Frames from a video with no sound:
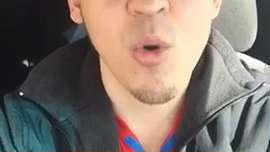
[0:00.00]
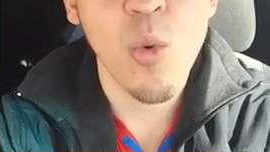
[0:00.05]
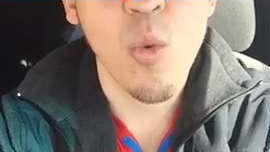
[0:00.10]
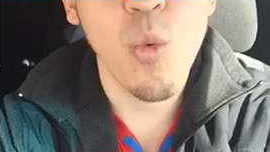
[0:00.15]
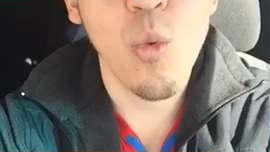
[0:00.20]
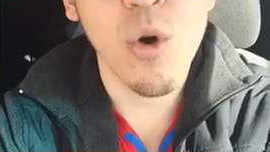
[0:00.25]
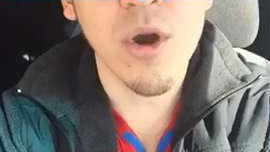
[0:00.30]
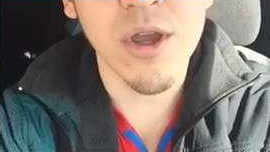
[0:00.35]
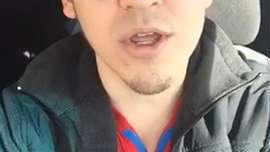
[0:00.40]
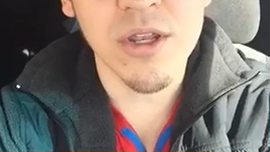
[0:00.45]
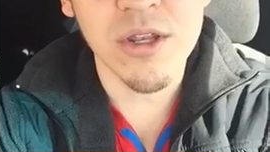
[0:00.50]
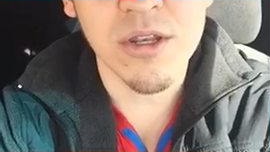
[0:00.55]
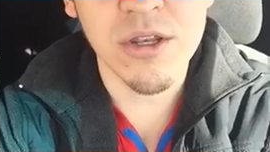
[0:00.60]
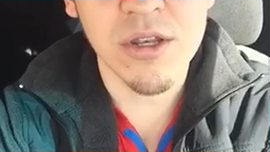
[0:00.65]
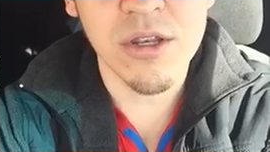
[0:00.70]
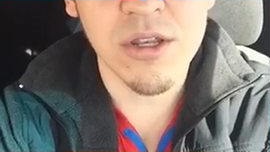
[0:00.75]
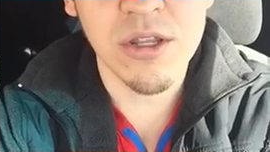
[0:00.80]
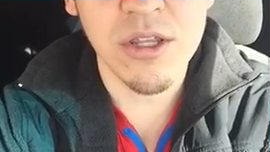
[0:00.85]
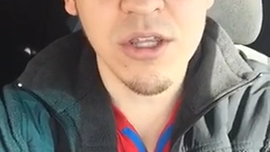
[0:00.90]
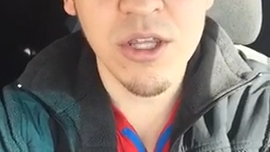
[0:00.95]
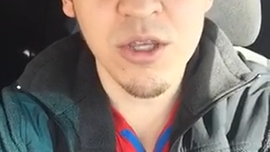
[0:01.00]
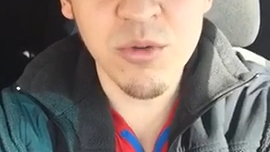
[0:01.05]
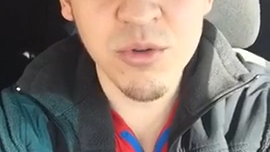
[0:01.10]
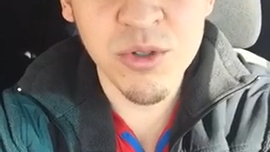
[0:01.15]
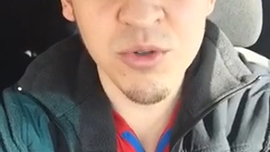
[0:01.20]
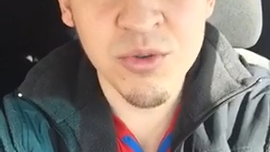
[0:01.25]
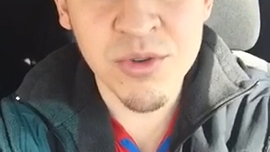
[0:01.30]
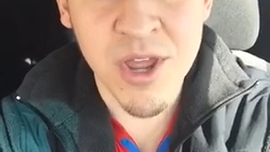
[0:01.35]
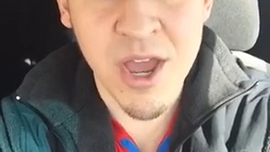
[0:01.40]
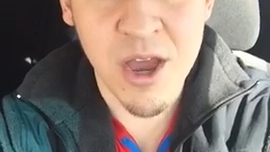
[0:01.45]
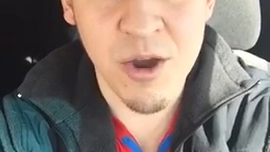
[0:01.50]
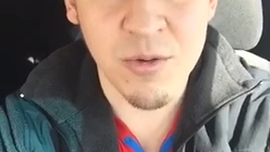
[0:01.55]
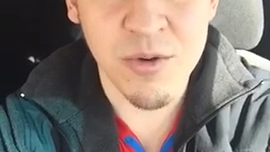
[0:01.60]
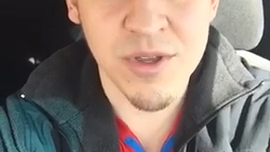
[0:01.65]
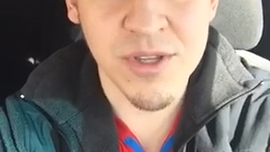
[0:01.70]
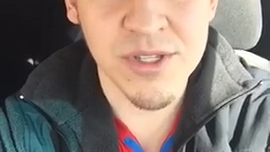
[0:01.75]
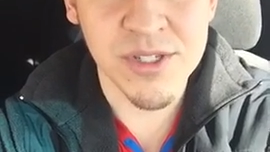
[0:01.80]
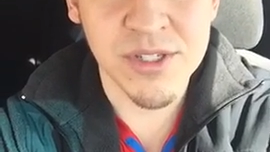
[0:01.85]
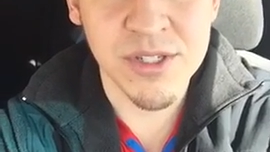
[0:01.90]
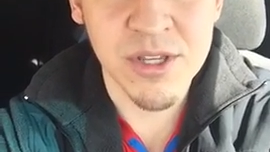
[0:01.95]
What you do now
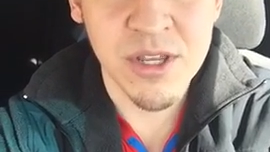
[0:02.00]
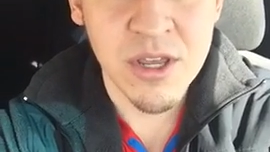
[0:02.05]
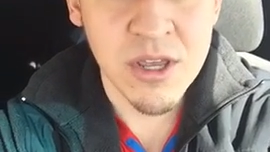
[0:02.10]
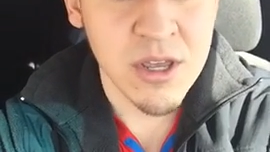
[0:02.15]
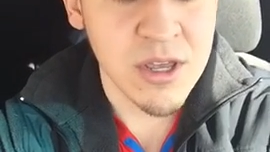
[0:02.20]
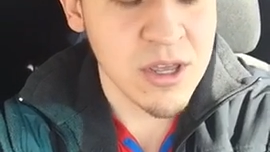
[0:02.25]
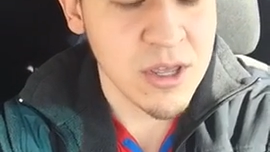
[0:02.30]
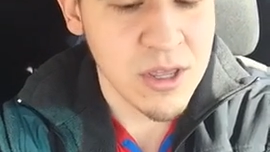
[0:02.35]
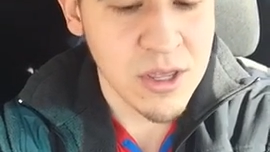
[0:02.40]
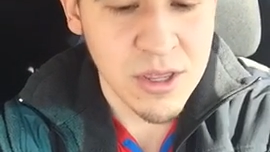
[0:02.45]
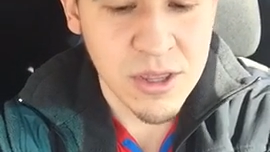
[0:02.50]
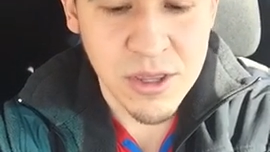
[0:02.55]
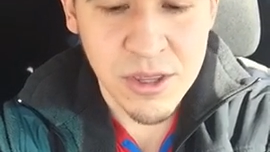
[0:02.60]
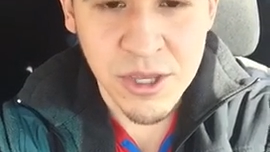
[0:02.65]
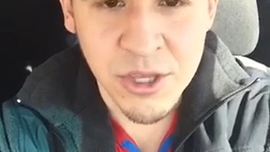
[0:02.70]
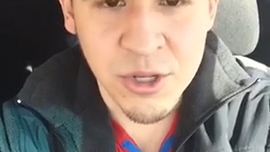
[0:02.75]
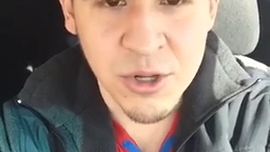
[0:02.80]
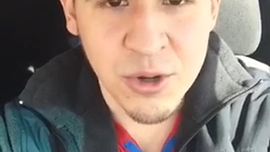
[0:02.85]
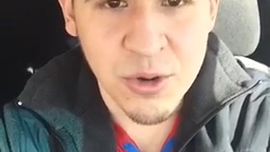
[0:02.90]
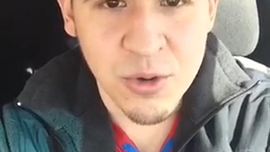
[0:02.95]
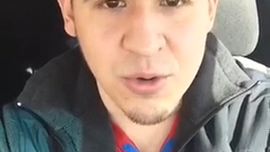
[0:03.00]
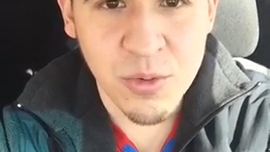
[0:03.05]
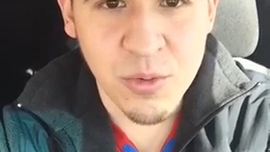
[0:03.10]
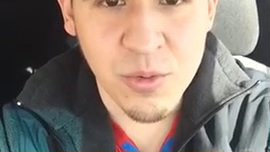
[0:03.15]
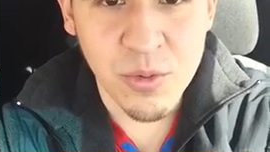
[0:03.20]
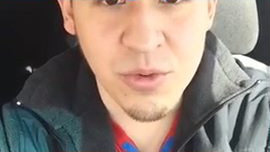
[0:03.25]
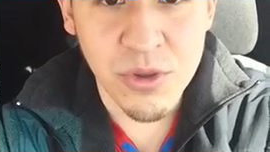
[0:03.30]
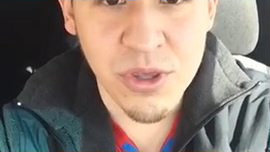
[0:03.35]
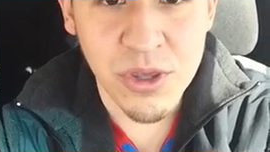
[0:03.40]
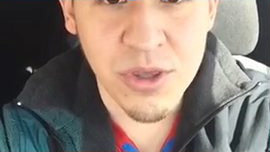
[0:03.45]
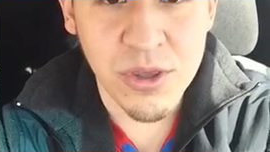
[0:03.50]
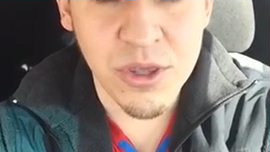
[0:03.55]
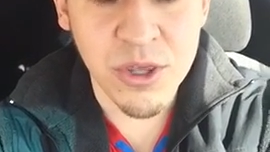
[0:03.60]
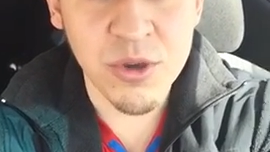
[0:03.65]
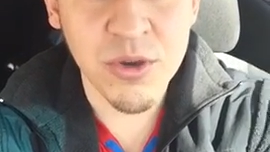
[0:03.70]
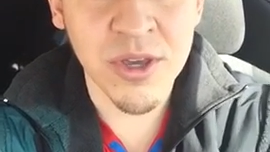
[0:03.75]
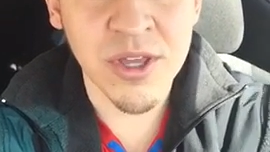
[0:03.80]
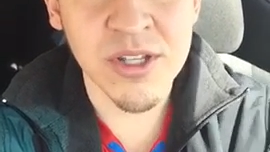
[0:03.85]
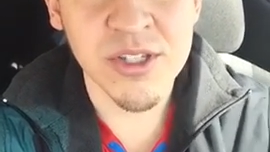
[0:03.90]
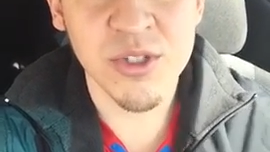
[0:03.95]
is,
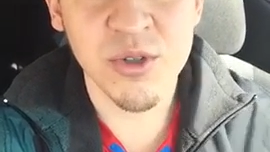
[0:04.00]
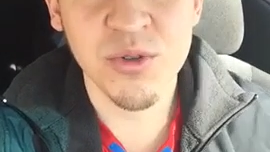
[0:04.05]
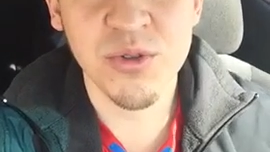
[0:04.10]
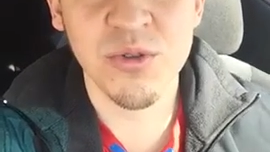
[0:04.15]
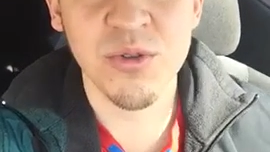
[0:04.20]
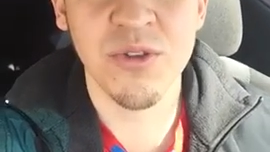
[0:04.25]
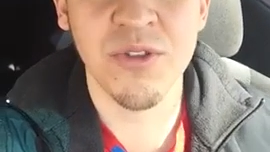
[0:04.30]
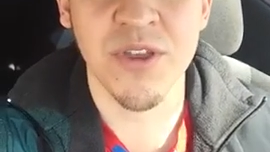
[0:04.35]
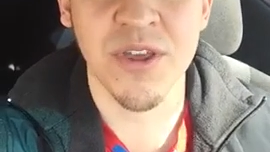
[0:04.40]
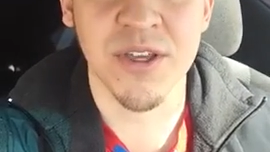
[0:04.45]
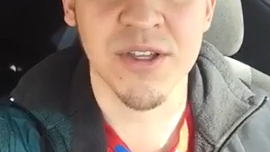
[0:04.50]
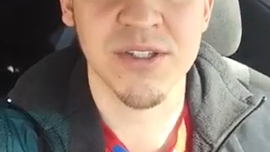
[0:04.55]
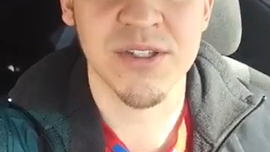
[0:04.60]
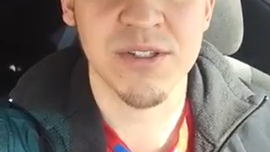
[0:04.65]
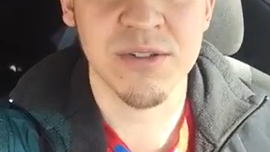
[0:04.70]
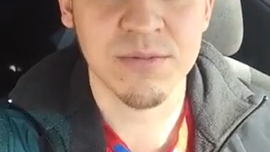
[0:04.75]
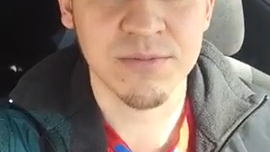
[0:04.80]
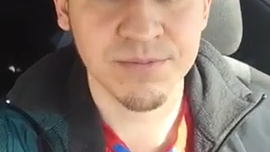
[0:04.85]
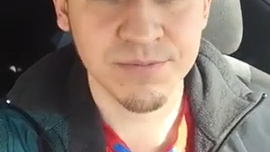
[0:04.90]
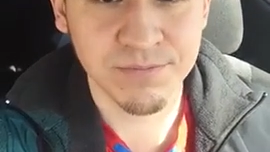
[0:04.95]
you can do 2 things.